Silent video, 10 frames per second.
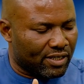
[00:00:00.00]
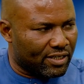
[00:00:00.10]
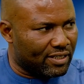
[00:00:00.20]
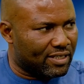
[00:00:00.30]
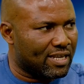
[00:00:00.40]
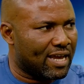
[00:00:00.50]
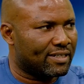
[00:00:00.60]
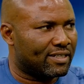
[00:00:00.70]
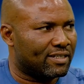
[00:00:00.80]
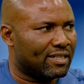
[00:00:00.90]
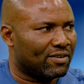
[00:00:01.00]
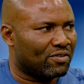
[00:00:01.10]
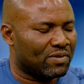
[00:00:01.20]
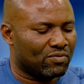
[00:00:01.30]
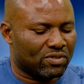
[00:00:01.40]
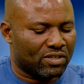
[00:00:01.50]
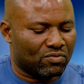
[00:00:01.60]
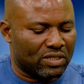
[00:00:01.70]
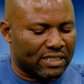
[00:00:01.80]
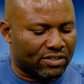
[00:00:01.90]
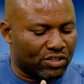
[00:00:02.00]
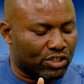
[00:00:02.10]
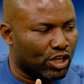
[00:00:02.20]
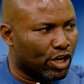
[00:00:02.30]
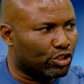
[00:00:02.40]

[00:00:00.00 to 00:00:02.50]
the CIT that government will take will increase,